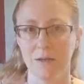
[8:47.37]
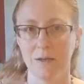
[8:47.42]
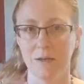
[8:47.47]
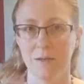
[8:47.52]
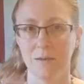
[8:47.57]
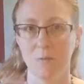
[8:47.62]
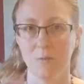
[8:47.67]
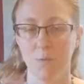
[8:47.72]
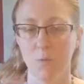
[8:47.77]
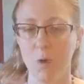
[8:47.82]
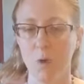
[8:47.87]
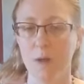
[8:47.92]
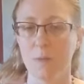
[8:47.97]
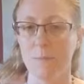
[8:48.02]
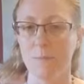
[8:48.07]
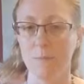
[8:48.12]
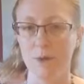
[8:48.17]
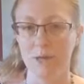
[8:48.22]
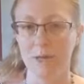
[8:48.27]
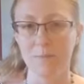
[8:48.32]
one
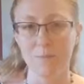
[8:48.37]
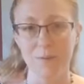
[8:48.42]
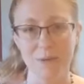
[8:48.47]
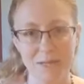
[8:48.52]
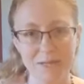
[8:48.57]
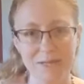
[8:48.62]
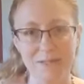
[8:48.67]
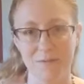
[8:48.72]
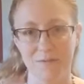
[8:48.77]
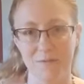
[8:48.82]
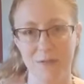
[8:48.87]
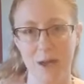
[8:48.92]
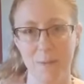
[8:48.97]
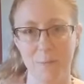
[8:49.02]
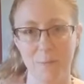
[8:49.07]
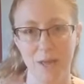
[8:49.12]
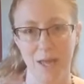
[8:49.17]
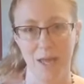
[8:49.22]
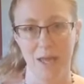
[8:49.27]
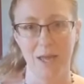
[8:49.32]
big piece of that
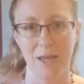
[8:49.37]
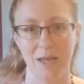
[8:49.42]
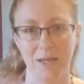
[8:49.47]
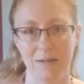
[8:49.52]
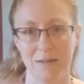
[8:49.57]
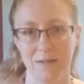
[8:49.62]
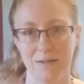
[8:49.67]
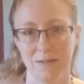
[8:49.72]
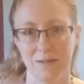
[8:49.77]
pain.